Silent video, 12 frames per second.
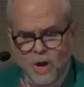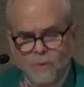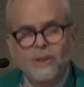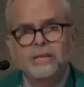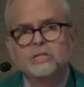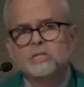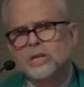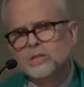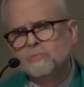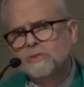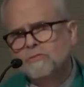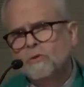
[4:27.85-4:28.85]
written
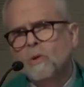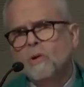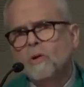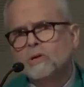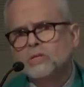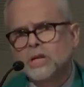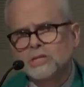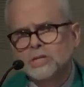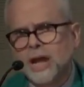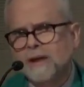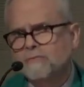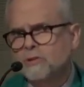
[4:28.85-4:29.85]
just before or just
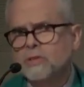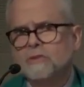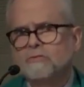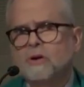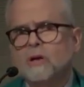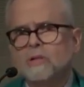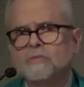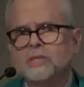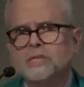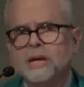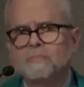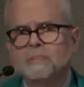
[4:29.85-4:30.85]
after the fall of
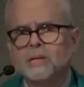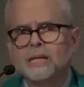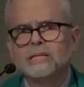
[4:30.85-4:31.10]
the temple